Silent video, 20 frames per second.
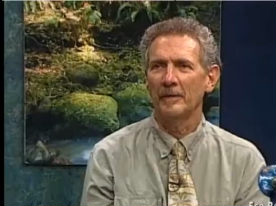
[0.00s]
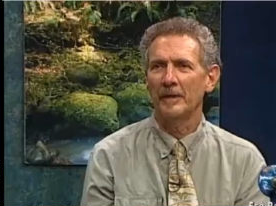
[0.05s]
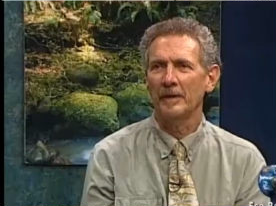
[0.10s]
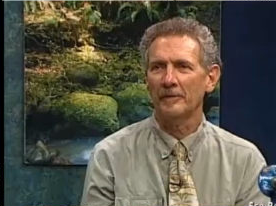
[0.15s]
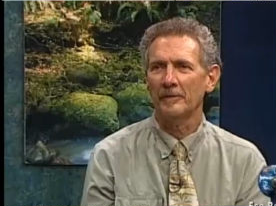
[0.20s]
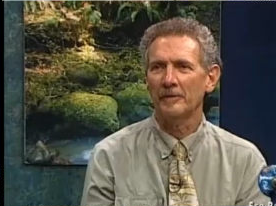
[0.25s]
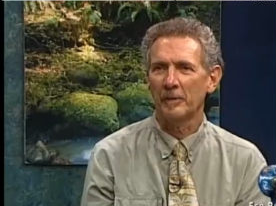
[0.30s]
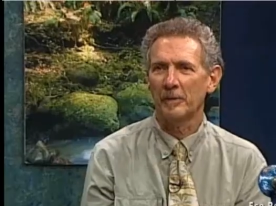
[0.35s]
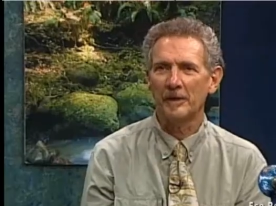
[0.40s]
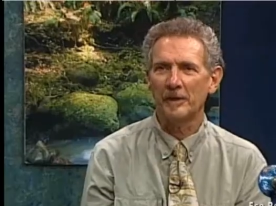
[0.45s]

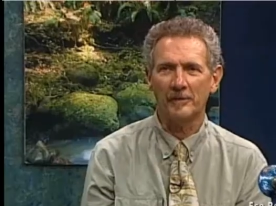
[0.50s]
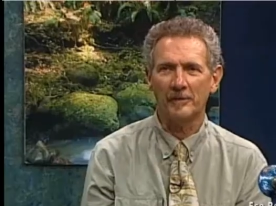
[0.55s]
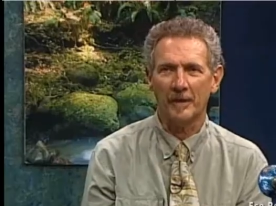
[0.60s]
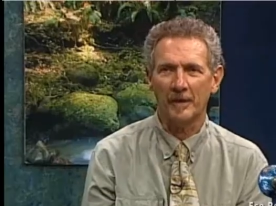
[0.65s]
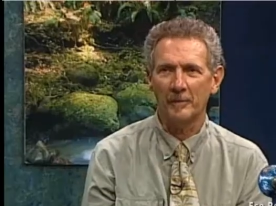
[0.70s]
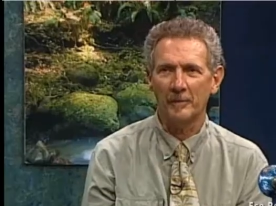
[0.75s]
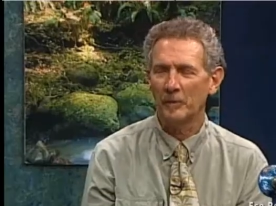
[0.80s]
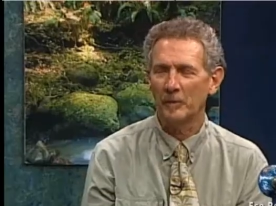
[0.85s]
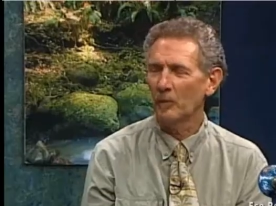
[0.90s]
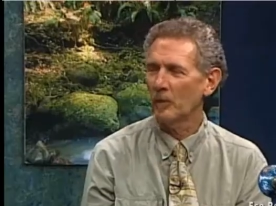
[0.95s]
that's
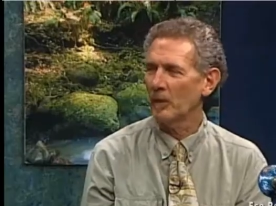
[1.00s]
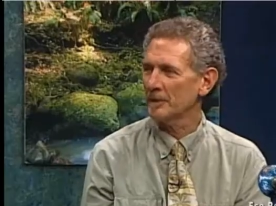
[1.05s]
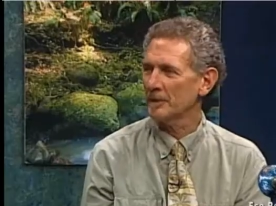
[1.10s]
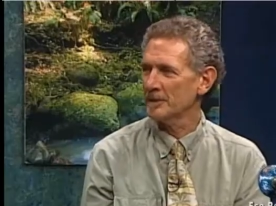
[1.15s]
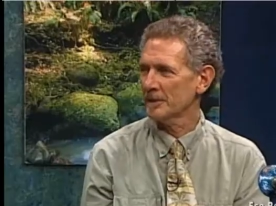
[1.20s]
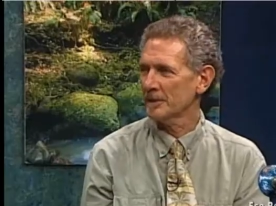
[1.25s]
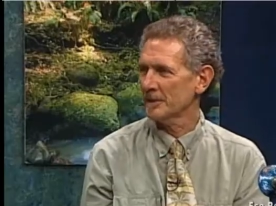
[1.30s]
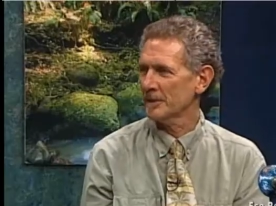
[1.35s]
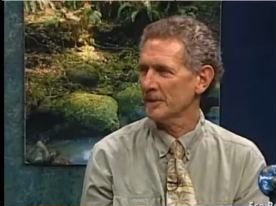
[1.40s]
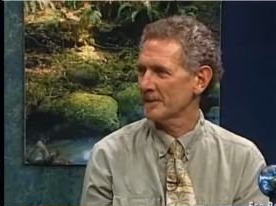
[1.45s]
amazing. I mean,
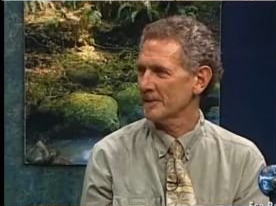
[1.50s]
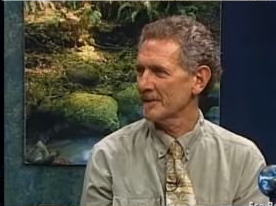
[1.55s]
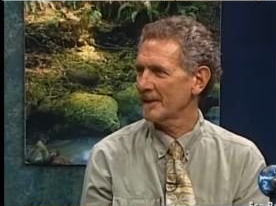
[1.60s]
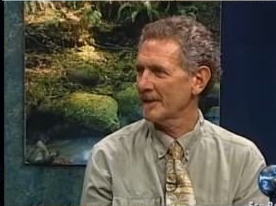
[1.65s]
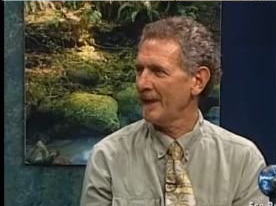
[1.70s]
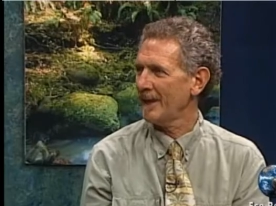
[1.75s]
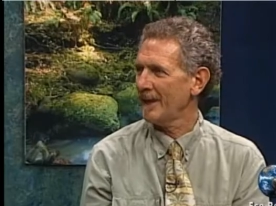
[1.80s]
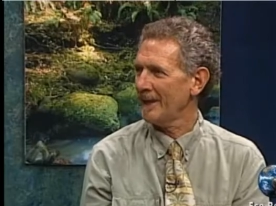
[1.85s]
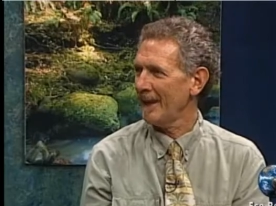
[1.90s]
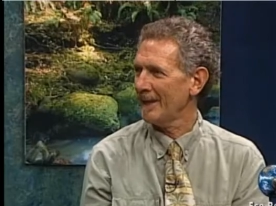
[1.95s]
Washington
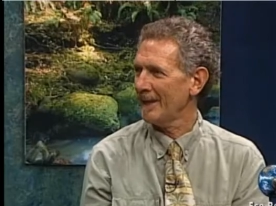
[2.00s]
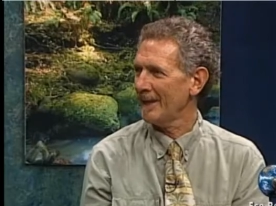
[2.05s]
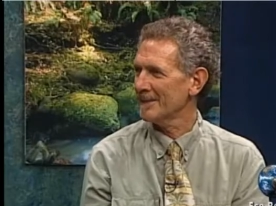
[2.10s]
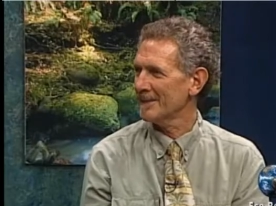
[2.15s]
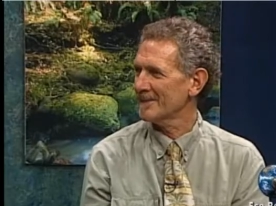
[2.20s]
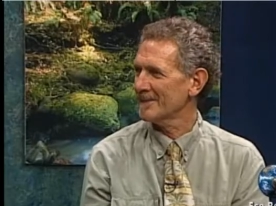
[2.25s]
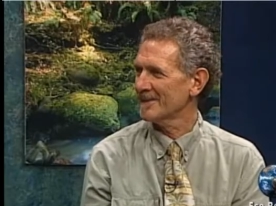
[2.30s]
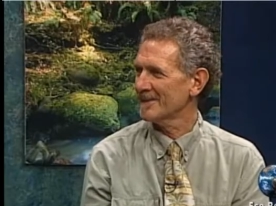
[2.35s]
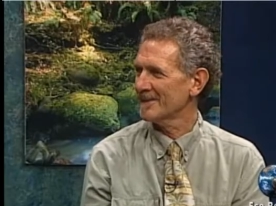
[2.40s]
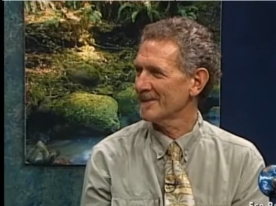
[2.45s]
State
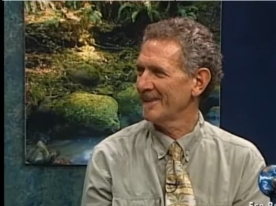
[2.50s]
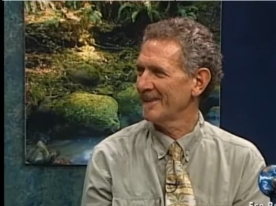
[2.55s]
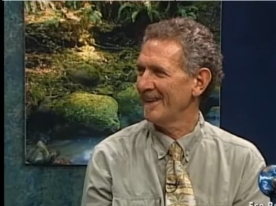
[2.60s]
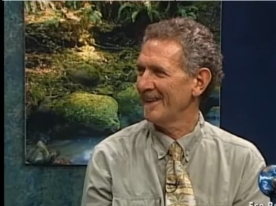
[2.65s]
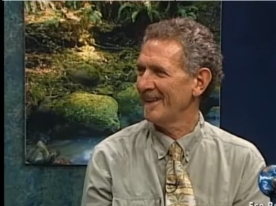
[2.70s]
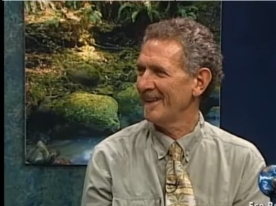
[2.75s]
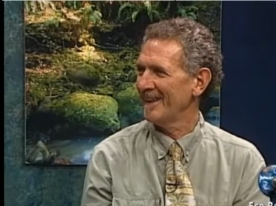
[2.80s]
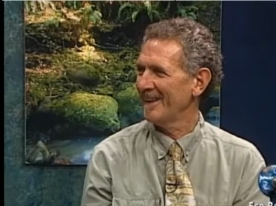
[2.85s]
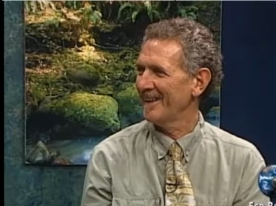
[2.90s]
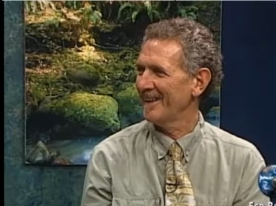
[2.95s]
has
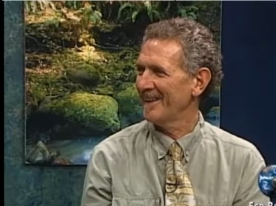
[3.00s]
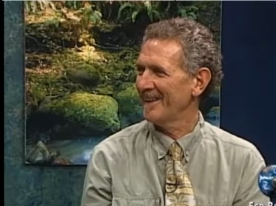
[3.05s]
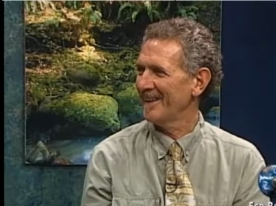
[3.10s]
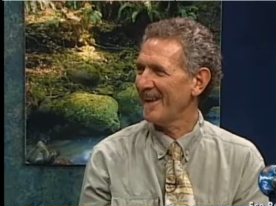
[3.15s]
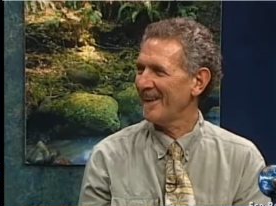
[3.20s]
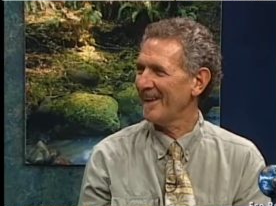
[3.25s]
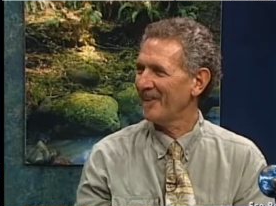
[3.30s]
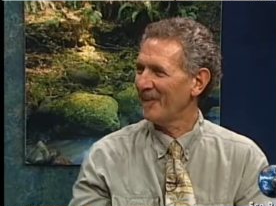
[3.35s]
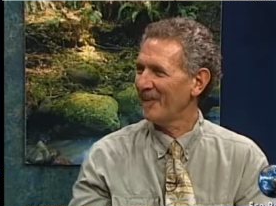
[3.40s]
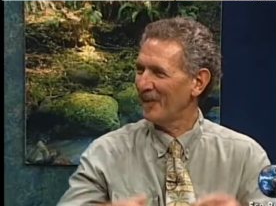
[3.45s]
uh,
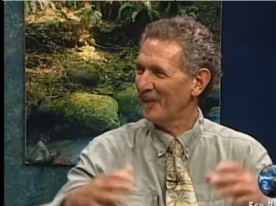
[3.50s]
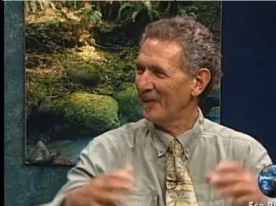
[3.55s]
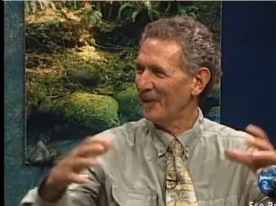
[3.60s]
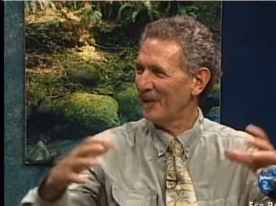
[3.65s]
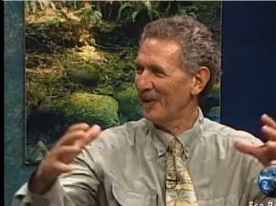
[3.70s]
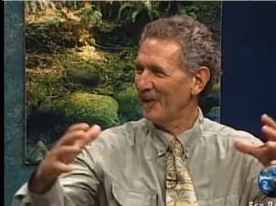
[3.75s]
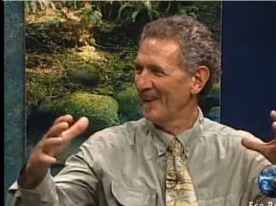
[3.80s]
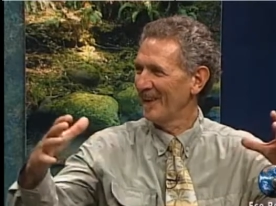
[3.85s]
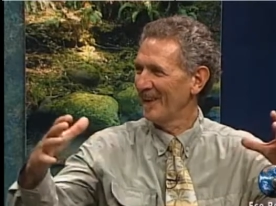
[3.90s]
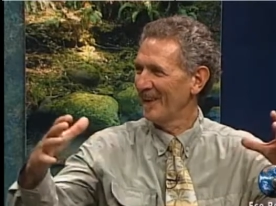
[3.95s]
that
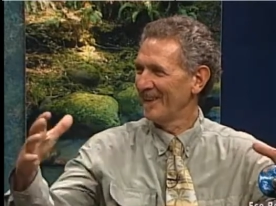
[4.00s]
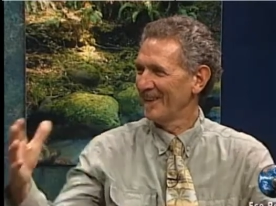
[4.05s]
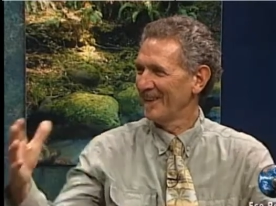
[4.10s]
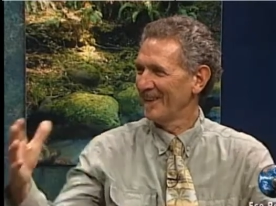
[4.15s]
whole